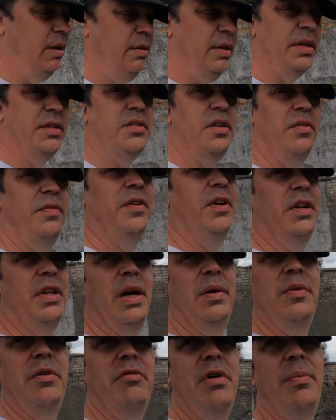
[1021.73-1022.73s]
they're so far
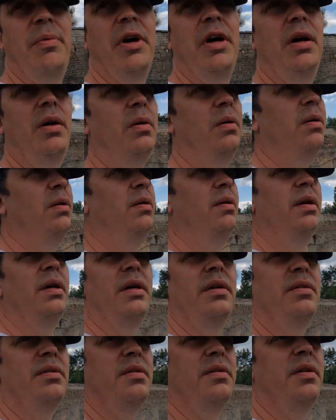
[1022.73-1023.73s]
down the rabbit hole
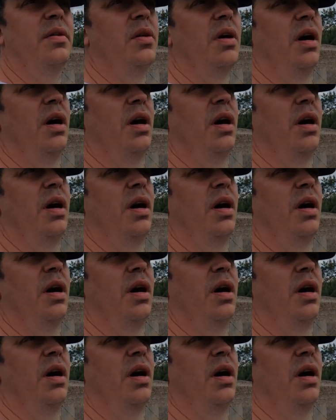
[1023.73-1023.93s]
it's, you